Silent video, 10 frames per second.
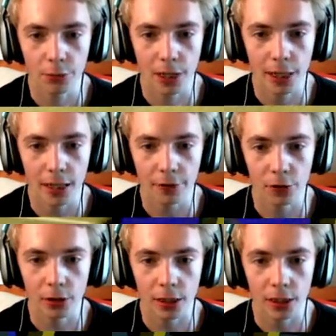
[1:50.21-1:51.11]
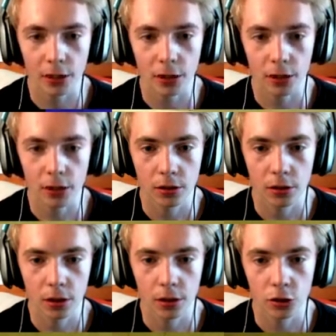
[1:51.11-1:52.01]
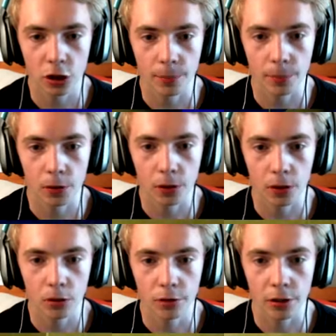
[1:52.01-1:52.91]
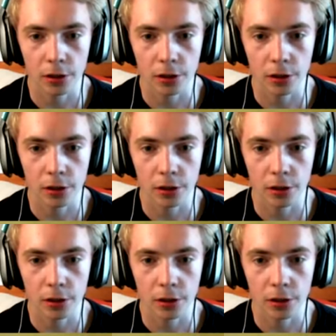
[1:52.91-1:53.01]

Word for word: would I ever like not jump over